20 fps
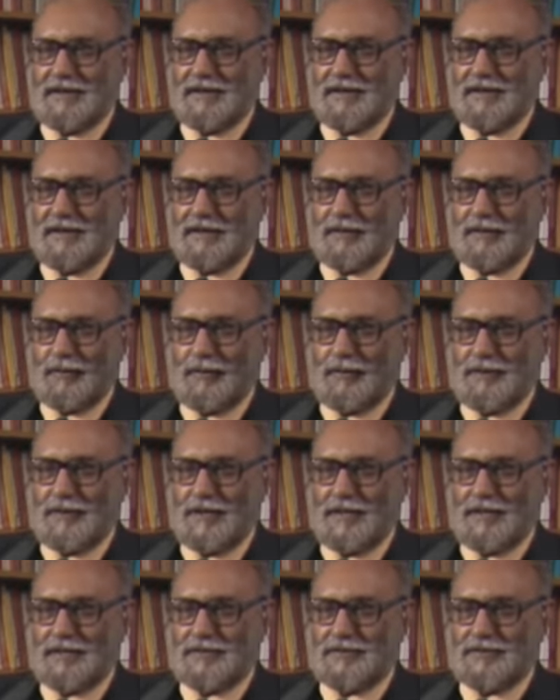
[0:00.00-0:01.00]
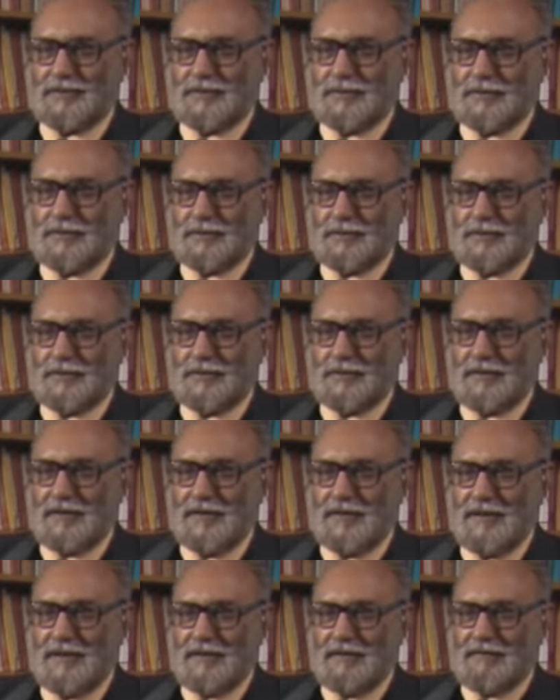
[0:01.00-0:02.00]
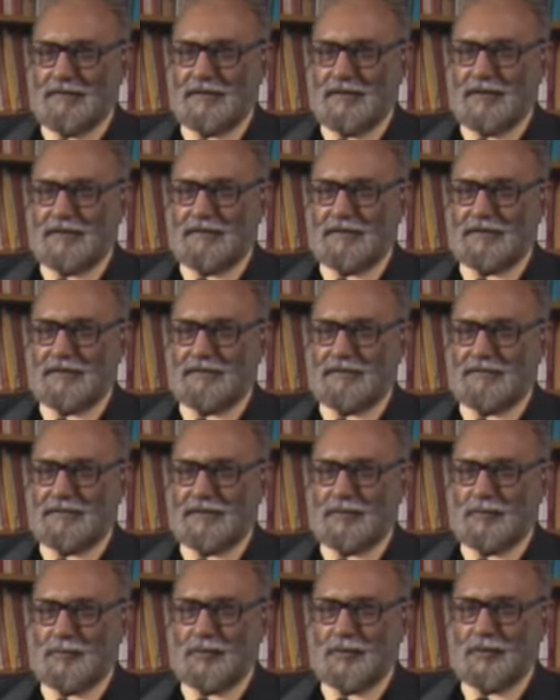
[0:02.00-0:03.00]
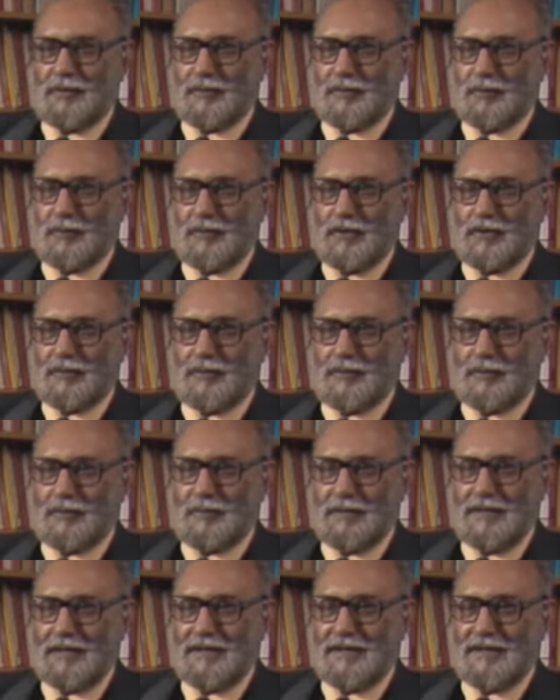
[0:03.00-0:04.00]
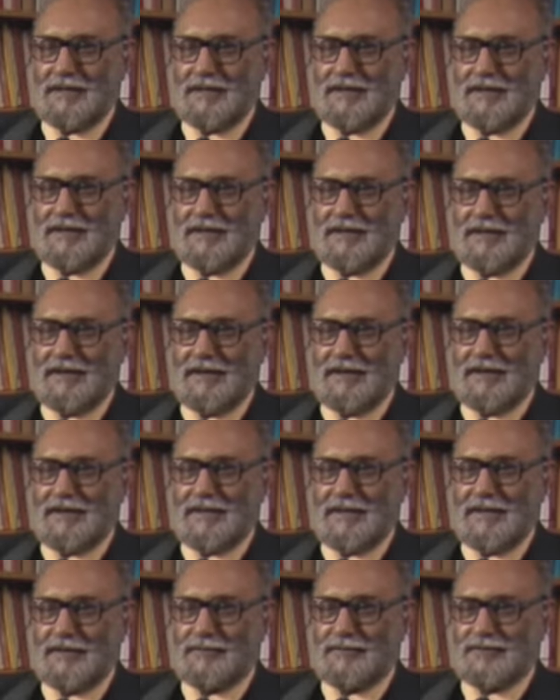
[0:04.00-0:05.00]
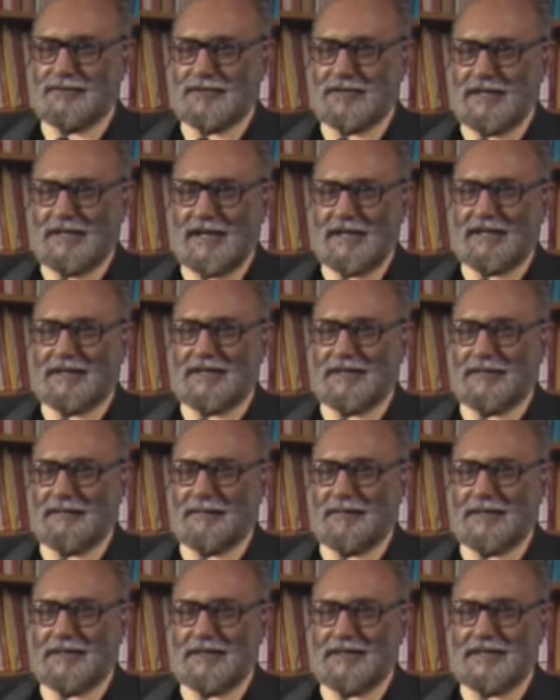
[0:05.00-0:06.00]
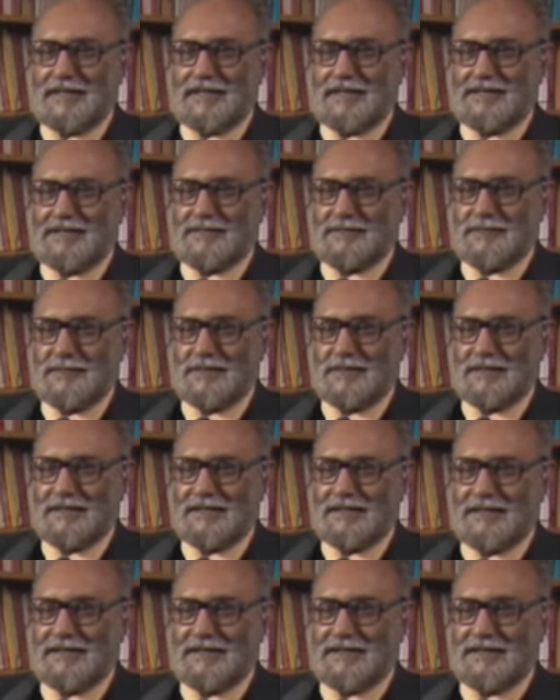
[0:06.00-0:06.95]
like all Danes do, whenever there was an important point to be made. And that was corrected by the English speaker.